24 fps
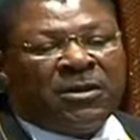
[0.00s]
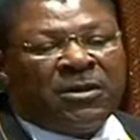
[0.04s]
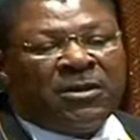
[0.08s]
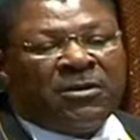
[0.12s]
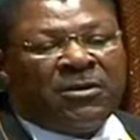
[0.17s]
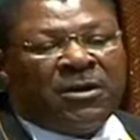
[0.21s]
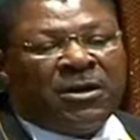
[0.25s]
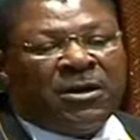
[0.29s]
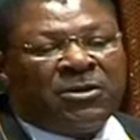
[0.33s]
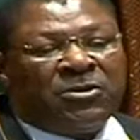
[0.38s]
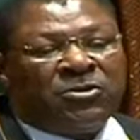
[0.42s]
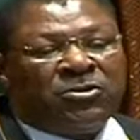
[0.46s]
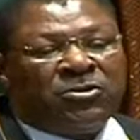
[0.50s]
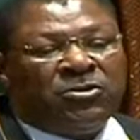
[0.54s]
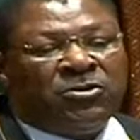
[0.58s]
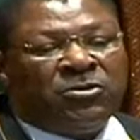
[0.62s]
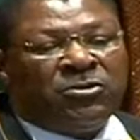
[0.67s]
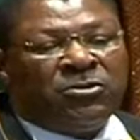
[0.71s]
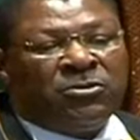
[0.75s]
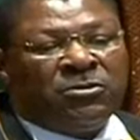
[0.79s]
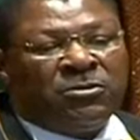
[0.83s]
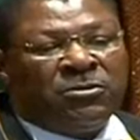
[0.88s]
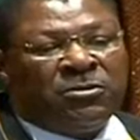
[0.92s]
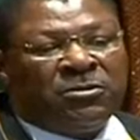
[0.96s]
what they want to
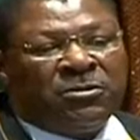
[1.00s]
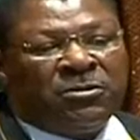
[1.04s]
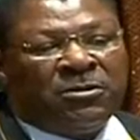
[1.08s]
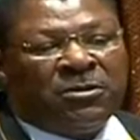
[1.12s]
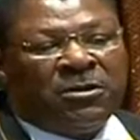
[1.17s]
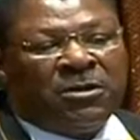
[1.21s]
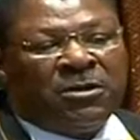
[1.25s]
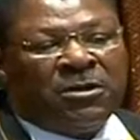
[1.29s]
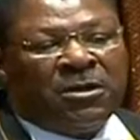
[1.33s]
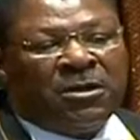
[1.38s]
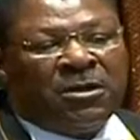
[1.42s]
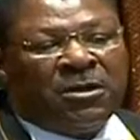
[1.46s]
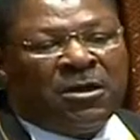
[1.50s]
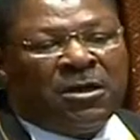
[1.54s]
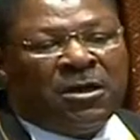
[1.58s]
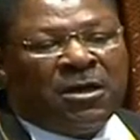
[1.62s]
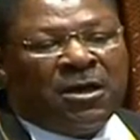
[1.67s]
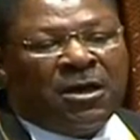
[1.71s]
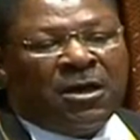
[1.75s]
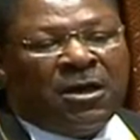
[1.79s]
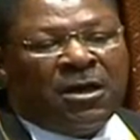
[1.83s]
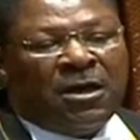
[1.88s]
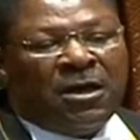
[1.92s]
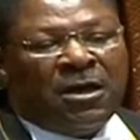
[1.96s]
do.
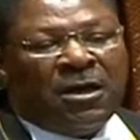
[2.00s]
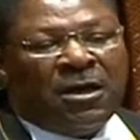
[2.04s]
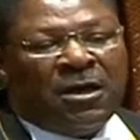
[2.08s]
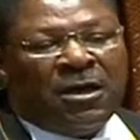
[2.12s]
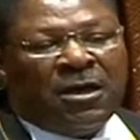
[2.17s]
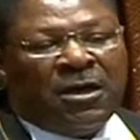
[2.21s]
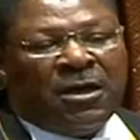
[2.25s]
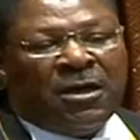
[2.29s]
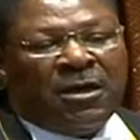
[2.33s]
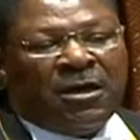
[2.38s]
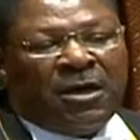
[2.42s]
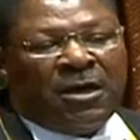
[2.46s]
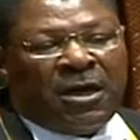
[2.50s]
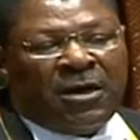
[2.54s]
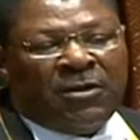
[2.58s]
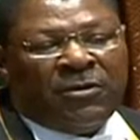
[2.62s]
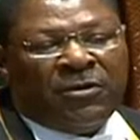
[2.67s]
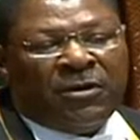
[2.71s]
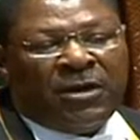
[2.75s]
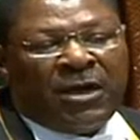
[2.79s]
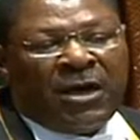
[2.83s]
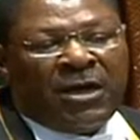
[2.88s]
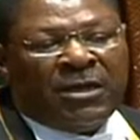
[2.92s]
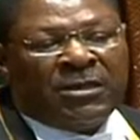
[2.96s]
Uh, I
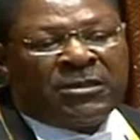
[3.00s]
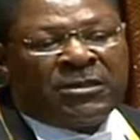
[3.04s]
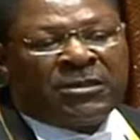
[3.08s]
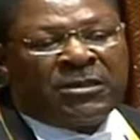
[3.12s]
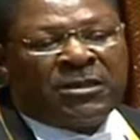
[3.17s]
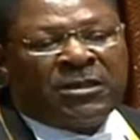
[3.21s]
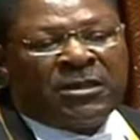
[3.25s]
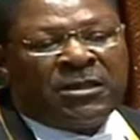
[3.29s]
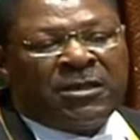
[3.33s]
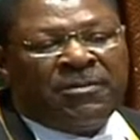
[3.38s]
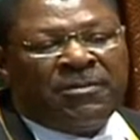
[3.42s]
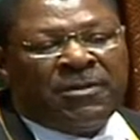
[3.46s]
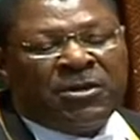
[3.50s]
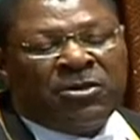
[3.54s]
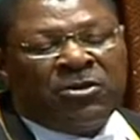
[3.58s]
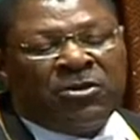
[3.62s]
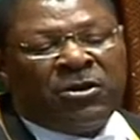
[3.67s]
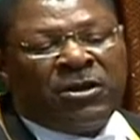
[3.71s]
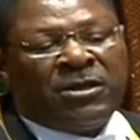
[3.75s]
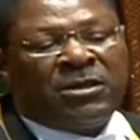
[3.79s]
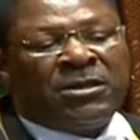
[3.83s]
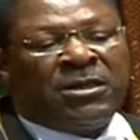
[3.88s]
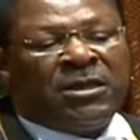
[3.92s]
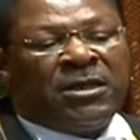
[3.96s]
will ask the
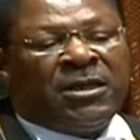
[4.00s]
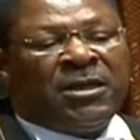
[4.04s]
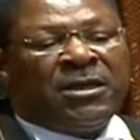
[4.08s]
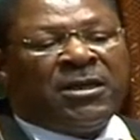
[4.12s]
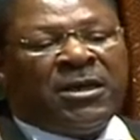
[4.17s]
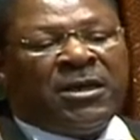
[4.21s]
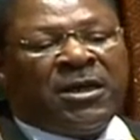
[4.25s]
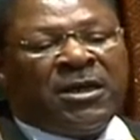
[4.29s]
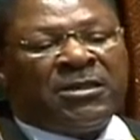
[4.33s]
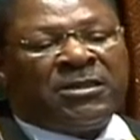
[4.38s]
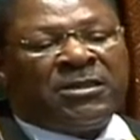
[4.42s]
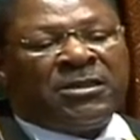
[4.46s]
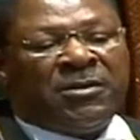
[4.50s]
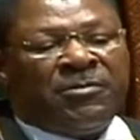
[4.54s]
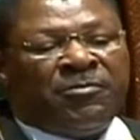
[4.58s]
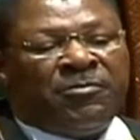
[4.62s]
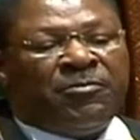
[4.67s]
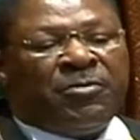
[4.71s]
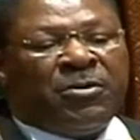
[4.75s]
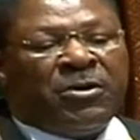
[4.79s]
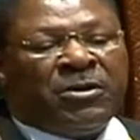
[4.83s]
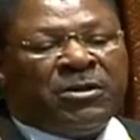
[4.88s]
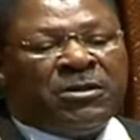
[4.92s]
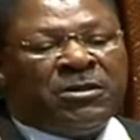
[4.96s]
majority leader at
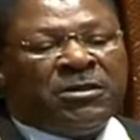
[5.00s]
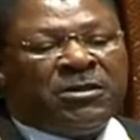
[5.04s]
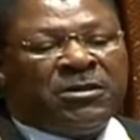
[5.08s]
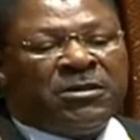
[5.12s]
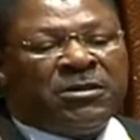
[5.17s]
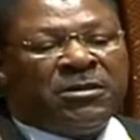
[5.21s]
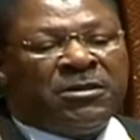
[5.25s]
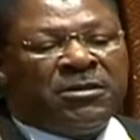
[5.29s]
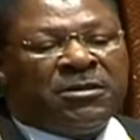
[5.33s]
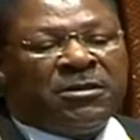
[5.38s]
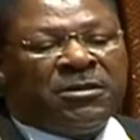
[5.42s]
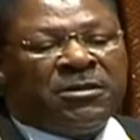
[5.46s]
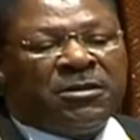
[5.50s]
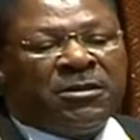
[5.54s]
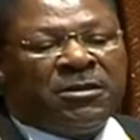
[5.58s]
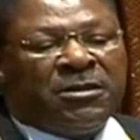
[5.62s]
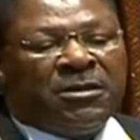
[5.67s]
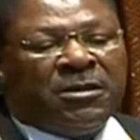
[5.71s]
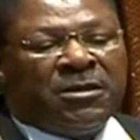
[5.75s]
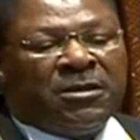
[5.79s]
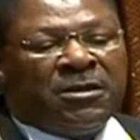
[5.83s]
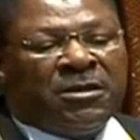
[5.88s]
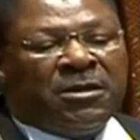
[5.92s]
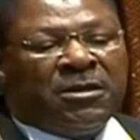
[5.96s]
some point
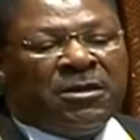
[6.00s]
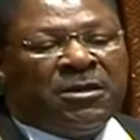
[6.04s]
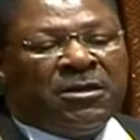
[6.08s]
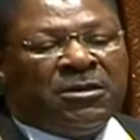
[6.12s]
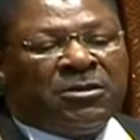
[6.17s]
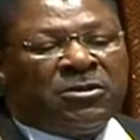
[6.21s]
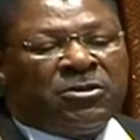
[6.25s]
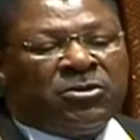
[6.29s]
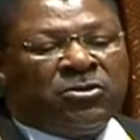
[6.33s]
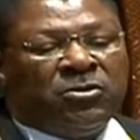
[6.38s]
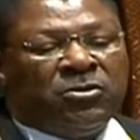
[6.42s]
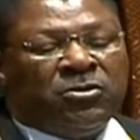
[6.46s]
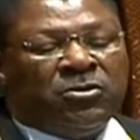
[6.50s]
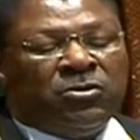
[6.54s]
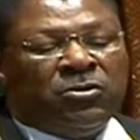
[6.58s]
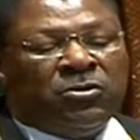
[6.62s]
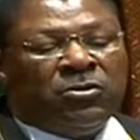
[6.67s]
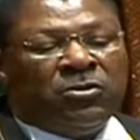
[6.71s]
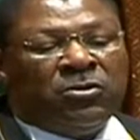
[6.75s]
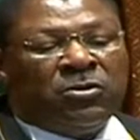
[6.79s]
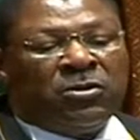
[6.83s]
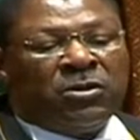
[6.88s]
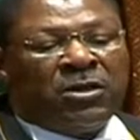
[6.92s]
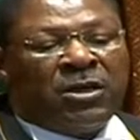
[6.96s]

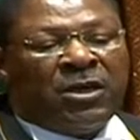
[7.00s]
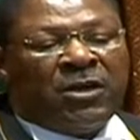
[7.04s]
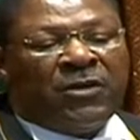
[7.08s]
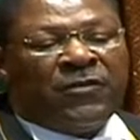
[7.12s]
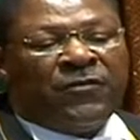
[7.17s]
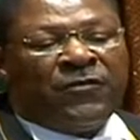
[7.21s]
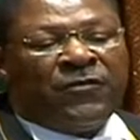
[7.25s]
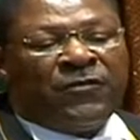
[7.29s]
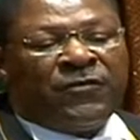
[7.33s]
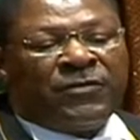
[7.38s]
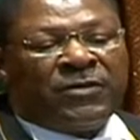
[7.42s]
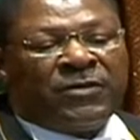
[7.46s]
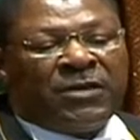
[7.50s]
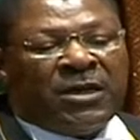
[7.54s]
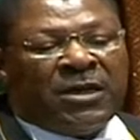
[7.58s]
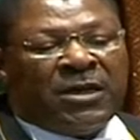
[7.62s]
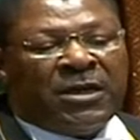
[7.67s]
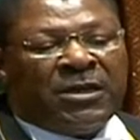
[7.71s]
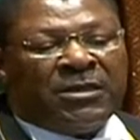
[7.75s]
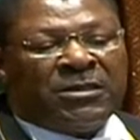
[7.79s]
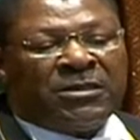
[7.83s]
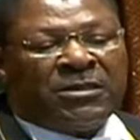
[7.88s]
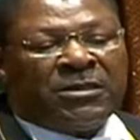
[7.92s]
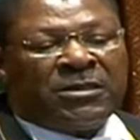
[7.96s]
to give
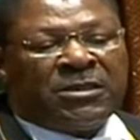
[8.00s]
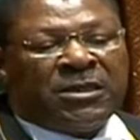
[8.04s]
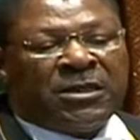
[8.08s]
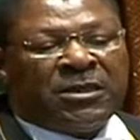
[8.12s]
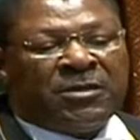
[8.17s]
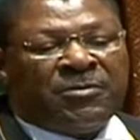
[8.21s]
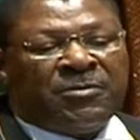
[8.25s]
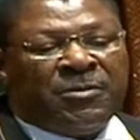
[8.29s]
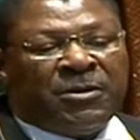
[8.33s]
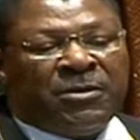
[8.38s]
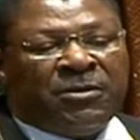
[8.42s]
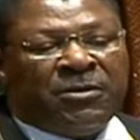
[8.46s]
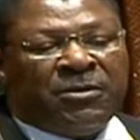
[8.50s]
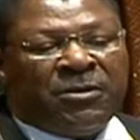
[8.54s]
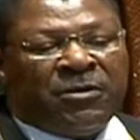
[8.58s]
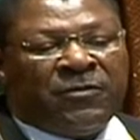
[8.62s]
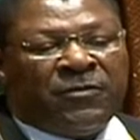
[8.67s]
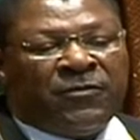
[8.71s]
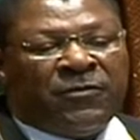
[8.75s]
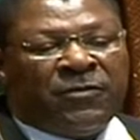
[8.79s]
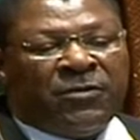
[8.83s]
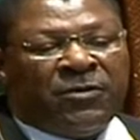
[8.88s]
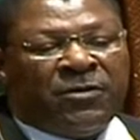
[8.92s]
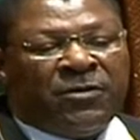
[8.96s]
a statement on
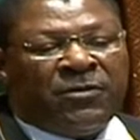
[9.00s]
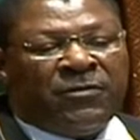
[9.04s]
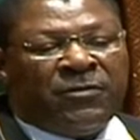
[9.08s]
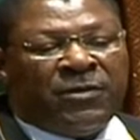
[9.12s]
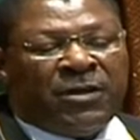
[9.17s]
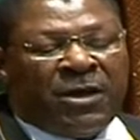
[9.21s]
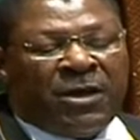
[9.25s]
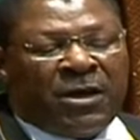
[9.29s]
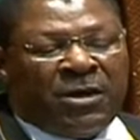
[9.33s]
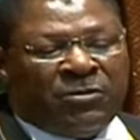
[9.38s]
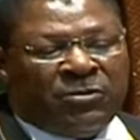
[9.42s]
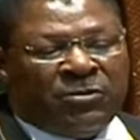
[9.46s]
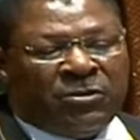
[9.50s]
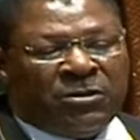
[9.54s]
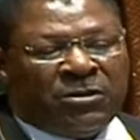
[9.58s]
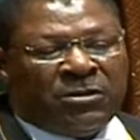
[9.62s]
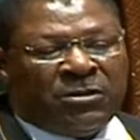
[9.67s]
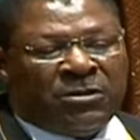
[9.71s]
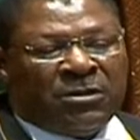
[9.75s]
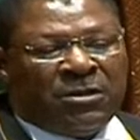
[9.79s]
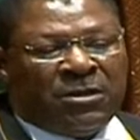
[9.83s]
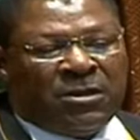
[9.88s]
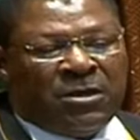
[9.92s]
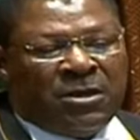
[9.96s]
the floor of the
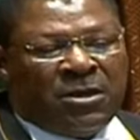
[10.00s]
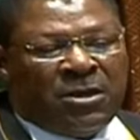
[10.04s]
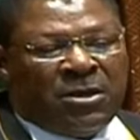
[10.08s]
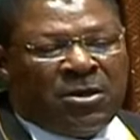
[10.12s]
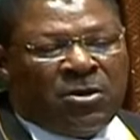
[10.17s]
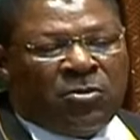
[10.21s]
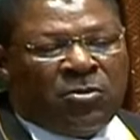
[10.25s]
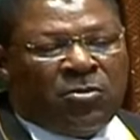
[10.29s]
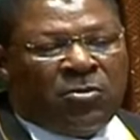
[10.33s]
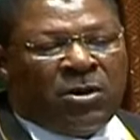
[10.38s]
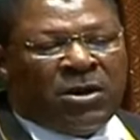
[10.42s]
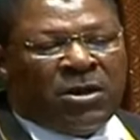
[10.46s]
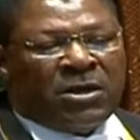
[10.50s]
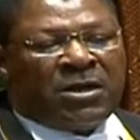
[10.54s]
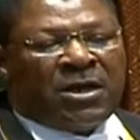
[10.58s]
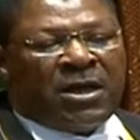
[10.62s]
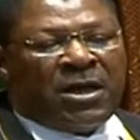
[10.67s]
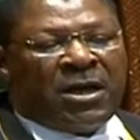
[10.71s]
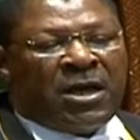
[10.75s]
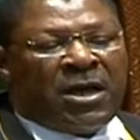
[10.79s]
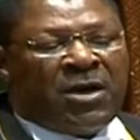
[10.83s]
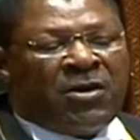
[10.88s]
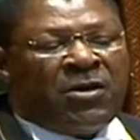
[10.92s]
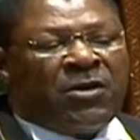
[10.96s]
House. What
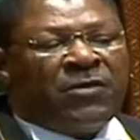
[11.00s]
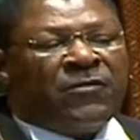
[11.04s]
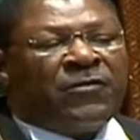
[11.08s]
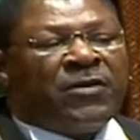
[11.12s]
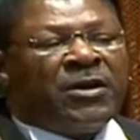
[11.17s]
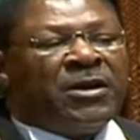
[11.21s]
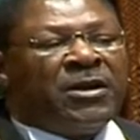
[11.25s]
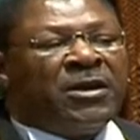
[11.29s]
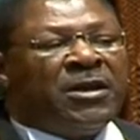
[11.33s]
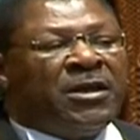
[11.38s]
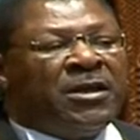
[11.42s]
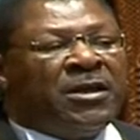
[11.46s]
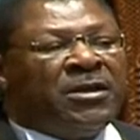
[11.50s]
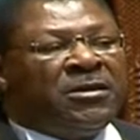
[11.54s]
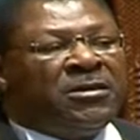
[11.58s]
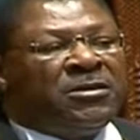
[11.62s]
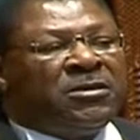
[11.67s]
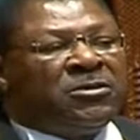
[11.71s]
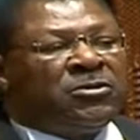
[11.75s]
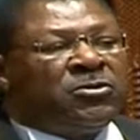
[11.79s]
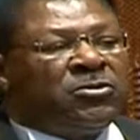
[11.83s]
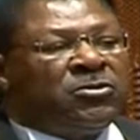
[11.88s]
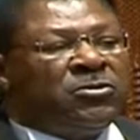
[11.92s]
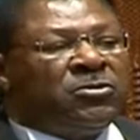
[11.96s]
I, however,
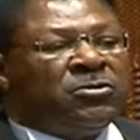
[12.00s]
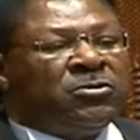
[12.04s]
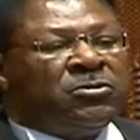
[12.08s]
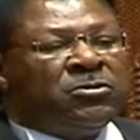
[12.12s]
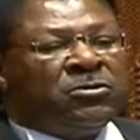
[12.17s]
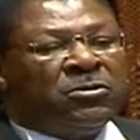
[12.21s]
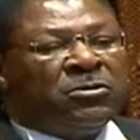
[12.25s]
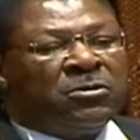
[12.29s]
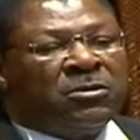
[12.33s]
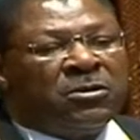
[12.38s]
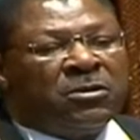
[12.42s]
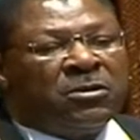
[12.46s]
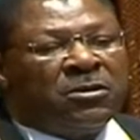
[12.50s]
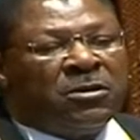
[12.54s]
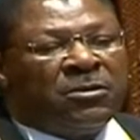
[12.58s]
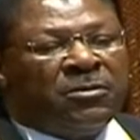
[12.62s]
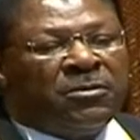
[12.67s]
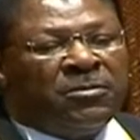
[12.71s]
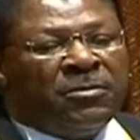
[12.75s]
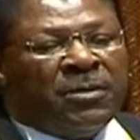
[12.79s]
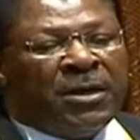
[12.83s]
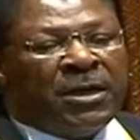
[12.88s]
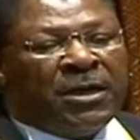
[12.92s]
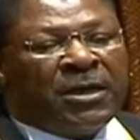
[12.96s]
need to
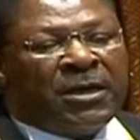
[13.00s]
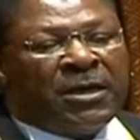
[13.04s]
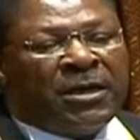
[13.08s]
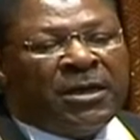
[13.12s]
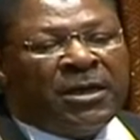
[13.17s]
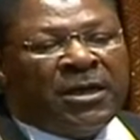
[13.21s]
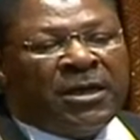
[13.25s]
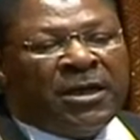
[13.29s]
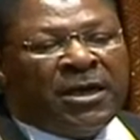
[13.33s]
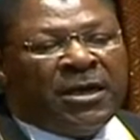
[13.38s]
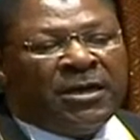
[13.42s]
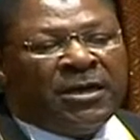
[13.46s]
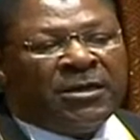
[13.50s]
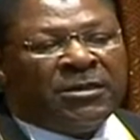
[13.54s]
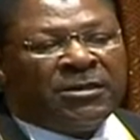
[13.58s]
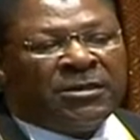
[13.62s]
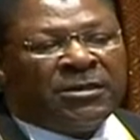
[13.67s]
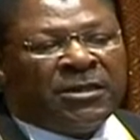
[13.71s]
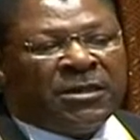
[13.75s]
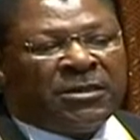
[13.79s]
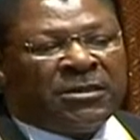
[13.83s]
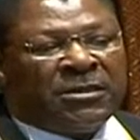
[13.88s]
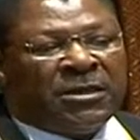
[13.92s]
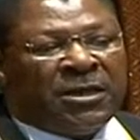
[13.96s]
make clear is
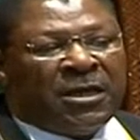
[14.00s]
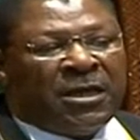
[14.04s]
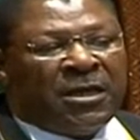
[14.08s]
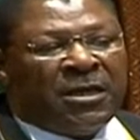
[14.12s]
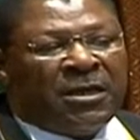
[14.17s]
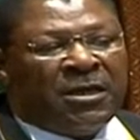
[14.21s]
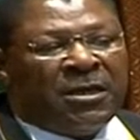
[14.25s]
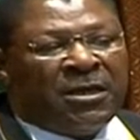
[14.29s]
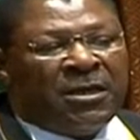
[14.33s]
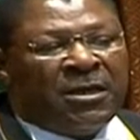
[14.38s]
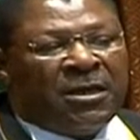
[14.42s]
that uh,